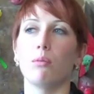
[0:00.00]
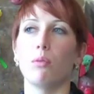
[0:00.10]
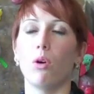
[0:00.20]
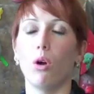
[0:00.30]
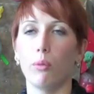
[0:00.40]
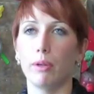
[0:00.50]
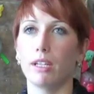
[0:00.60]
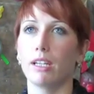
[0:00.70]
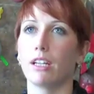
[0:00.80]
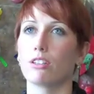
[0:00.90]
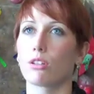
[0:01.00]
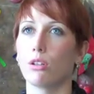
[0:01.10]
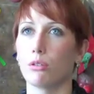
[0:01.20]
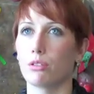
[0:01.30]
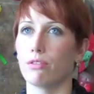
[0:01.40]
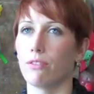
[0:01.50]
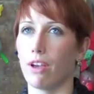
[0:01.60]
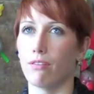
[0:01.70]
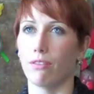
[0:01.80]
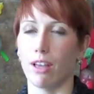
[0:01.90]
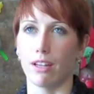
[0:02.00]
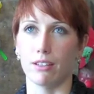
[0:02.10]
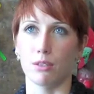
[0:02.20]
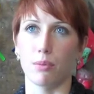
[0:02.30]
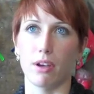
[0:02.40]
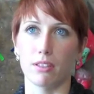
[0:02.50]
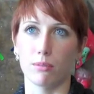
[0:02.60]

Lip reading: I'm hoping to get as close to 5 flat as possible.